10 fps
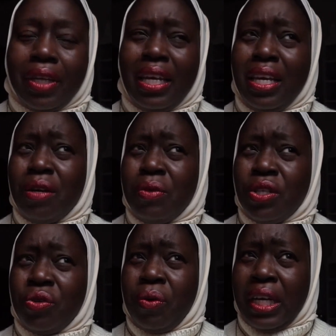think it
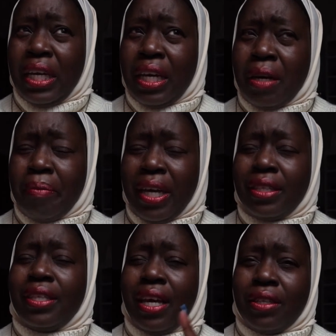was 20
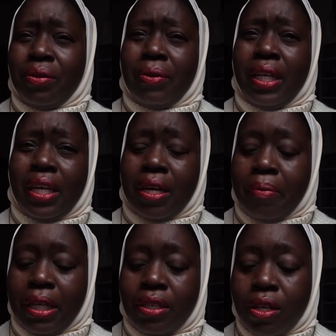gigabytes. Yes, 20
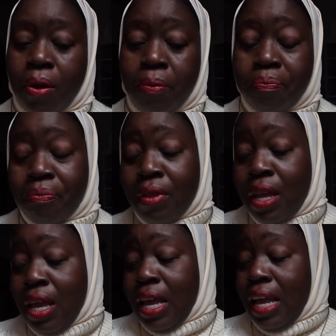gigabytes. So
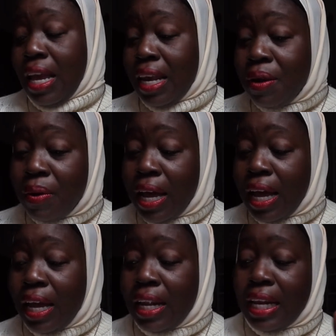
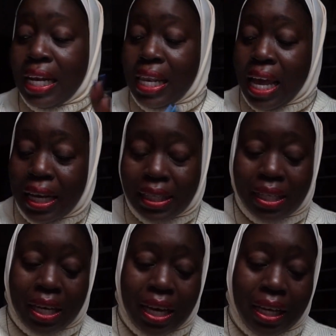anyway,
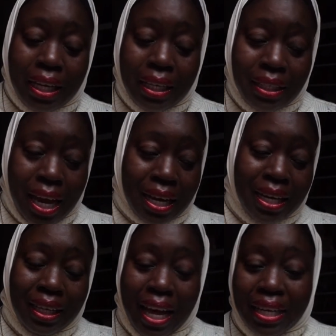next
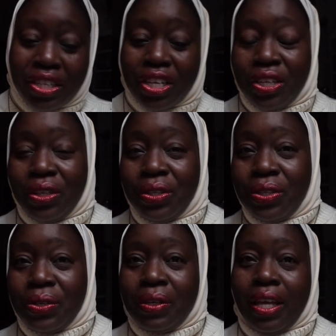
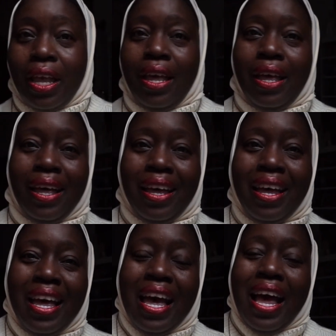technological
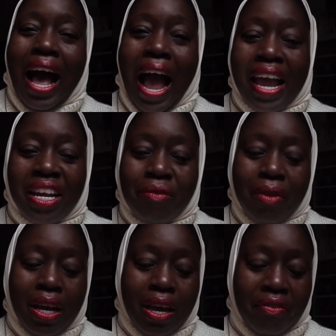item
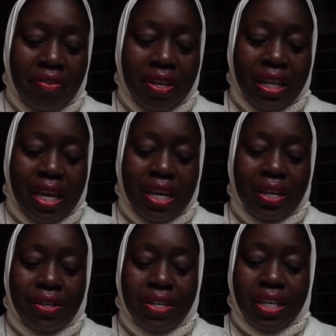that I feel like
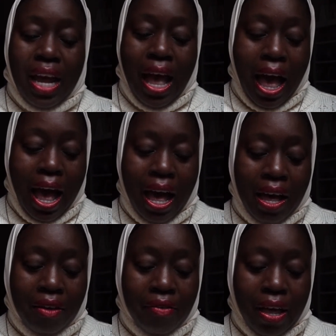you should
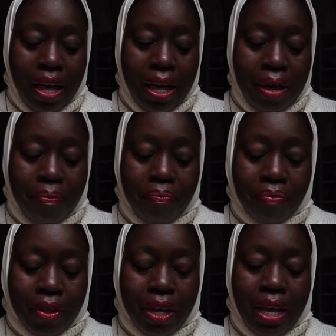have,
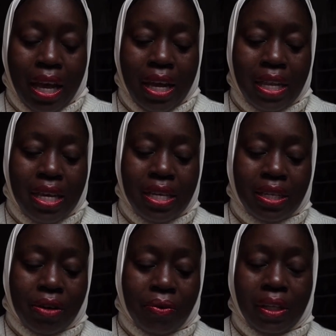and these
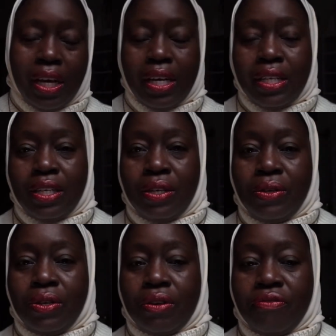are related to
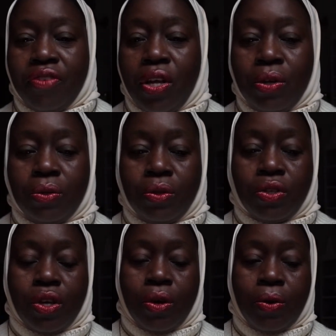your phone.
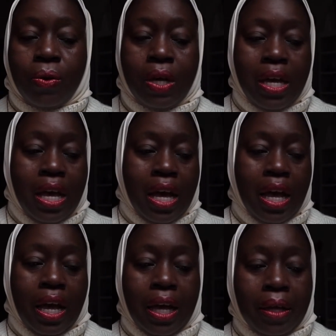So
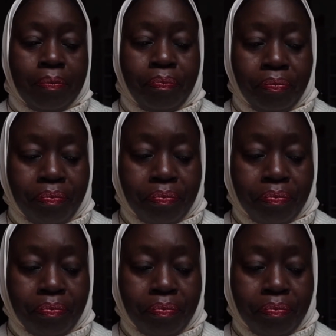on